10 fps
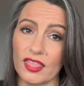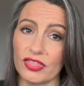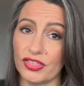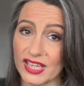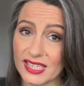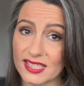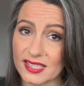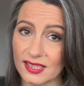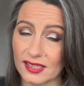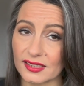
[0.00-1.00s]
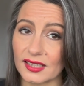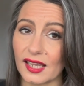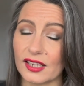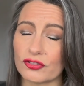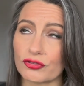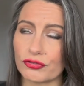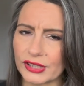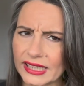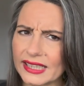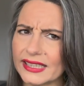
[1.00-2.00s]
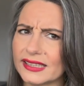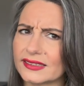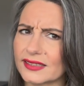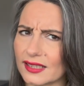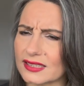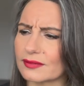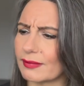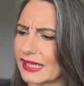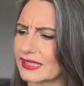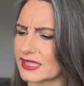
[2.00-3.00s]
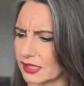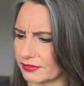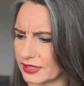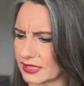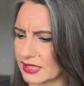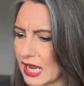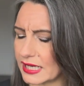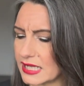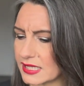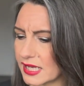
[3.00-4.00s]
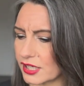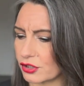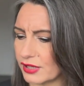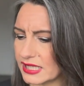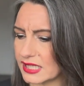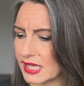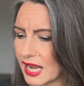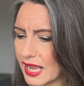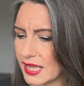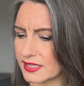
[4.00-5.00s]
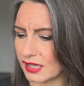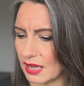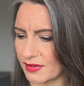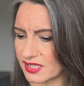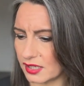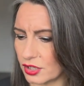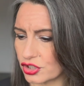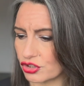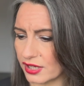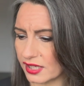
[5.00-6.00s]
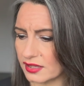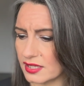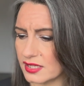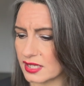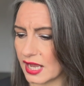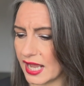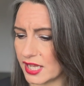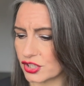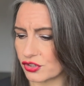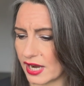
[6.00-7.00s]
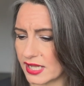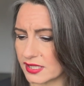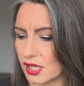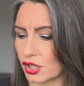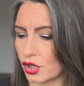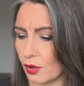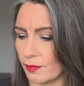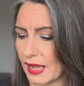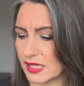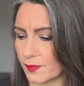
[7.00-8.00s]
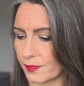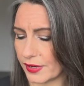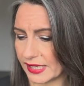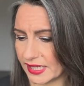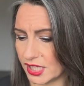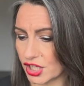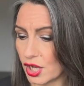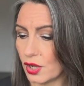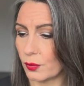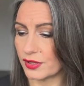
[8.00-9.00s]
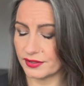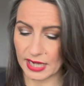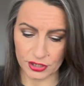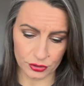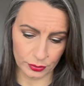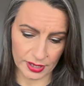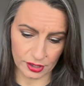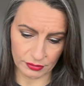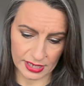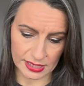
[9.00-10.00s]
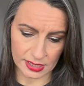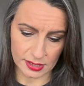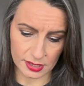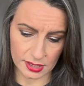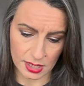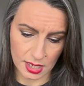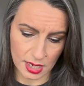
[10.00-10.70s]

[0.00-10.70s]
This really does make a difference, and it increases hair diameter, strengthens hair strands, combats breakage with natural ingredients.